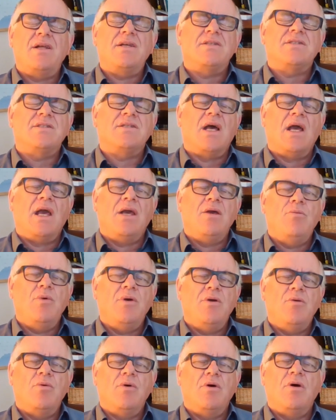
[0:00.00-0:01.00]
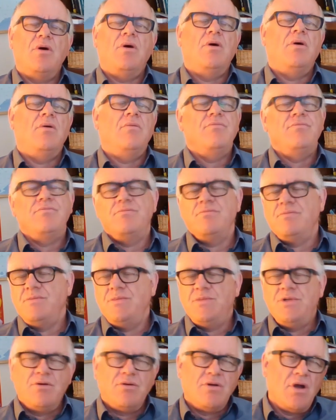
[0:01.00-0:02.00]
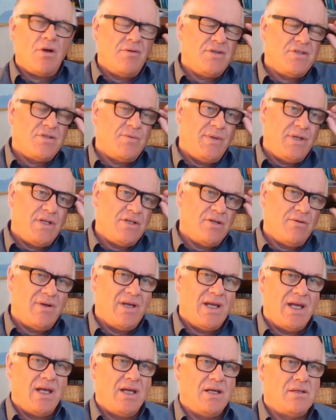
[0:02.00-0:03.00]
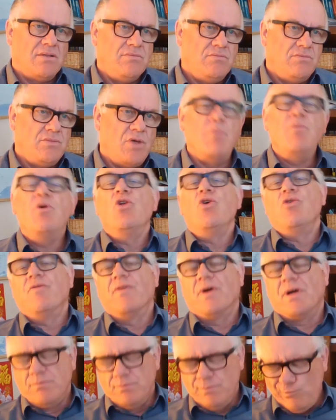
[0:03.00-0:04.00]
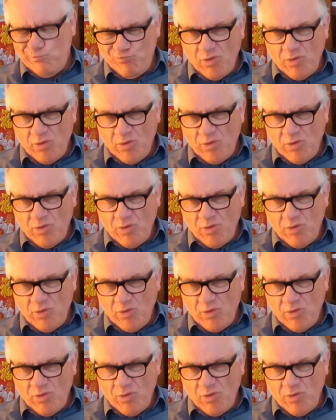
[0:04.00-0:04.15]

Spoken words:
Let's say you're going to be doing a manoeuvre.